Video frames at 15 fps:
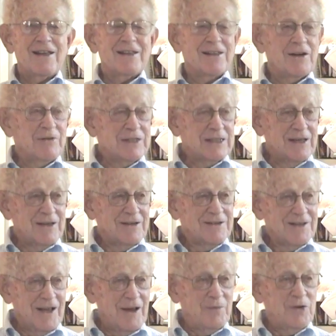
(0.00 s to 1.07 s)
there was
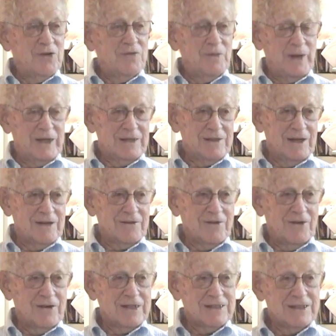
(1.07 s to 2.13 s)
a movement, and of
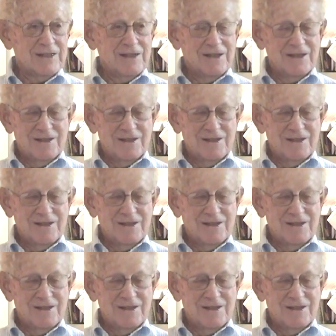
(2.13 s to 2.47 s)
course,